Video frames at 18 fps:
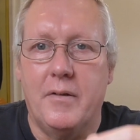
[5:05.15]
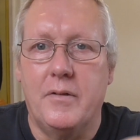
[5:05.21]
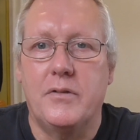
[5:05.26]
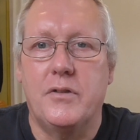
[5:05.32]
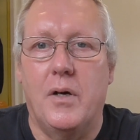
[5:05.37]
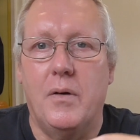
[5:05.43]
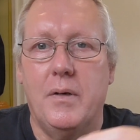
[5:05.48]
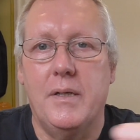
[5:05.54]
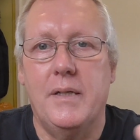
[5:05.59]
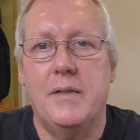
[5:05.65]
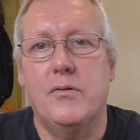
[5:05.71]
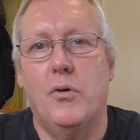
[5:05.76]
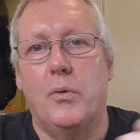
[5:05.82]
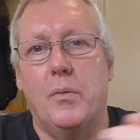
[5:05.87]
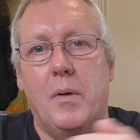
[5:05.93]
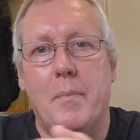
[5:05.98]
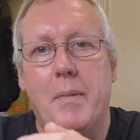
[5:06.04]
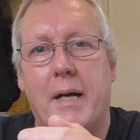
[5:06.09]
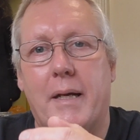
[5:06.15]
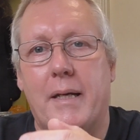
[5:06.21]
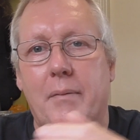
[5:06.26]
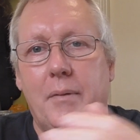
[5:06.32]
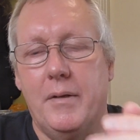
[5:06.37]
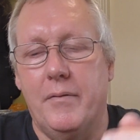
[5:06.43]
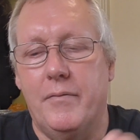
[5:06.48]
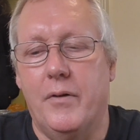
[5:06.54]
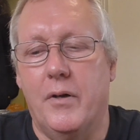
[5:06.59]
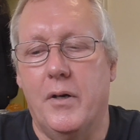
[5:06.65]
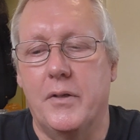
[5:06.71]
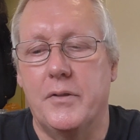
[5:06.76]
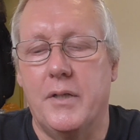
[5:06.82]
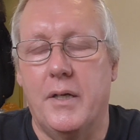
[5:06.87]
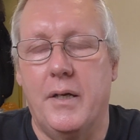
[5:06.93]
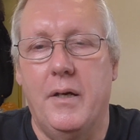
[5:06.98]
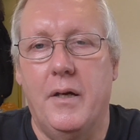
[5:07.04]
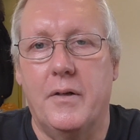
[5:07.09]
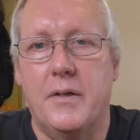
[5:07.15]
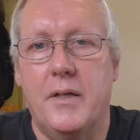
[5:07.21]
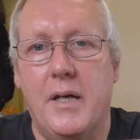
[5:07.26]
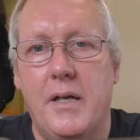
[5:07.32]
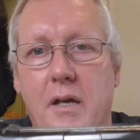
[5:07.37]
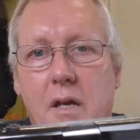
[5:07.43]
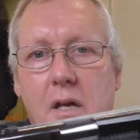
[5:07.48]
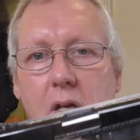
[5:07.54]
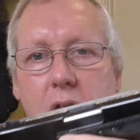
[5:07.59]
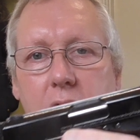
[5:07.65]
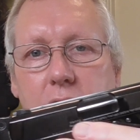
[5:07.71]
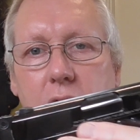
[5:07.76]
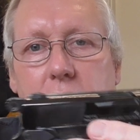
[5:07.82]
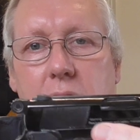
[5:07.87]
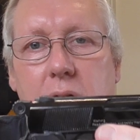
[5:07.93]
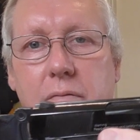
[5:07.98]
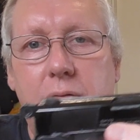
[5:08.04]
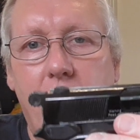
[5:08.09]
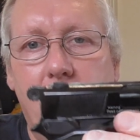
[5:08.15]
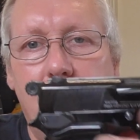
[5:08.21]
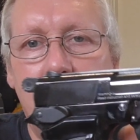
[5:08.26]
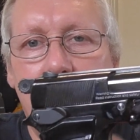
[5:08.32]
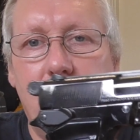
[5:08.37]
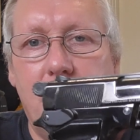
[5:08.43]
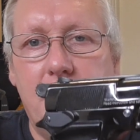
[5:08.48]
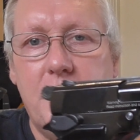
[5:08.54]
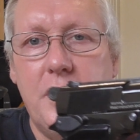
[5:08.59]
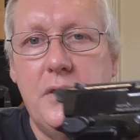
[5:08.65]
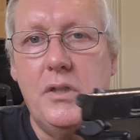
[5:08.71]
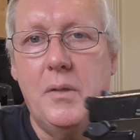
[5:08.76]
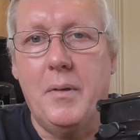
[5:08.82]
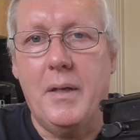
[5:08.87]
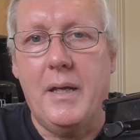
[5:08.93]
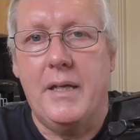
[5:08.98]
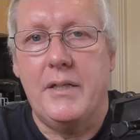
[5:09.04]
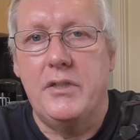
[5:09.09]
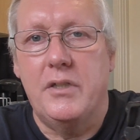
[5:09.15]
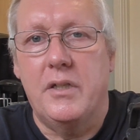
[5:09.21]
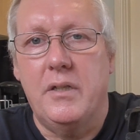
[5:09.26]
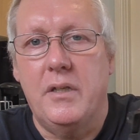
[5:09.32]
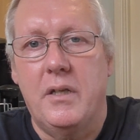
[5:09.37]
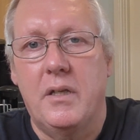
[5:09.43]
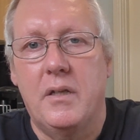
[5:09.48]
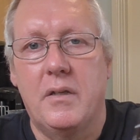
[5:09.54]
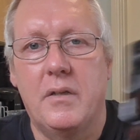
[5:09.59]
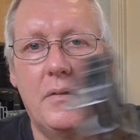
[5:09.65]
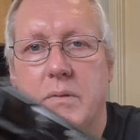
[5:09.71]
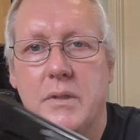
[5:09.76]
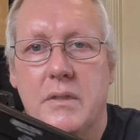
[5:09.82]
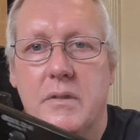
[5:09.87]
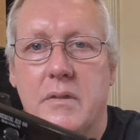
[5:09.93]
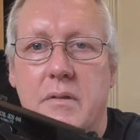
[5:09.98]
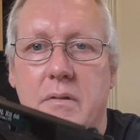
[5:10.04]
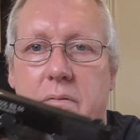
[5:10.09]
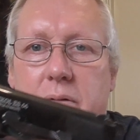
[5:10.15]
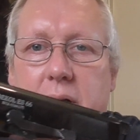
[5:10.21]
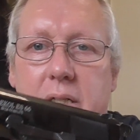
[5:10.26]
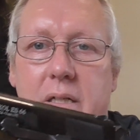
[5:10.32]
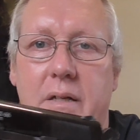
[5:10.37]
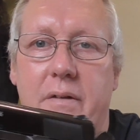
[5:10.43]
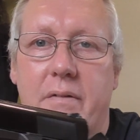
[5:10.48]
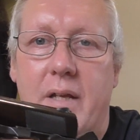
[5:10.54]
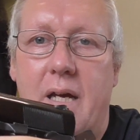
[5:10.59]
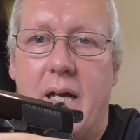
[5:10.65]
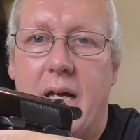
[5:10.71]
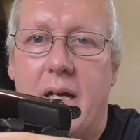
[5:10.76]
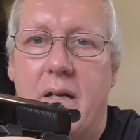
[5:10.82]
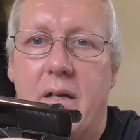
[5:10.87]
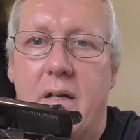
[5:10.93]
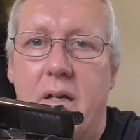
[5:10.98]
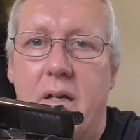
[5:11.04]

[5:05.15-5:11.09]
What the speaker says: So it's all the way back in when it fires it. Okay, so you can fire this obviously double action, which is effectively that,